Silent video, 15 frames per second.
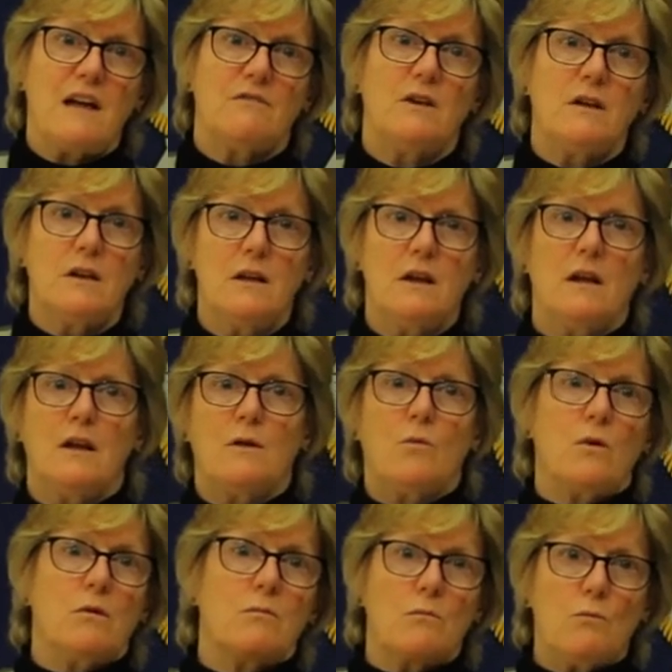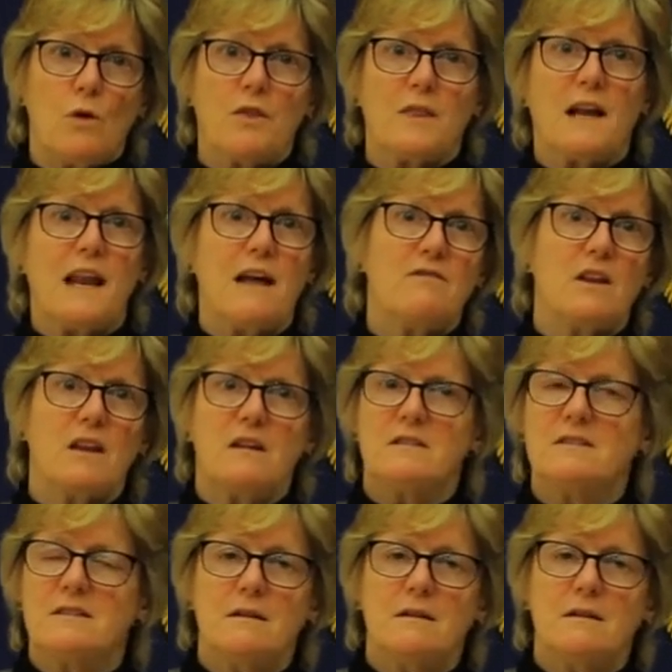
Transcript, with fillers: level, we'll want the level